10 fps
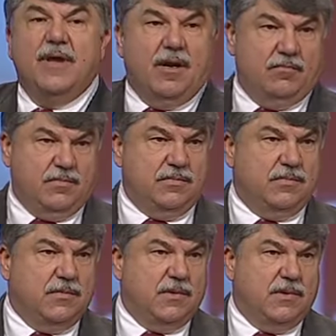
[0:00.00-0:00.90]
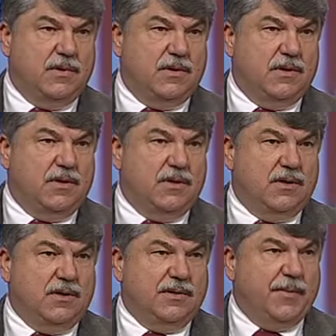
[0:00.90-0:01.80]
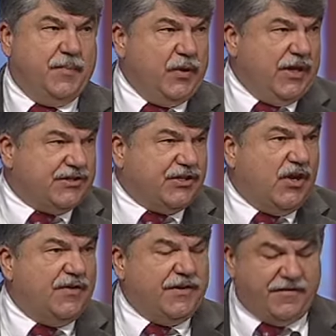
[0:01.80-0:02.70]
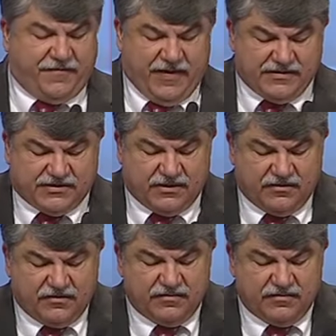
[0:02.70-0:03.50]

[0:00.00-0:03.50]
them to put us on the defensive.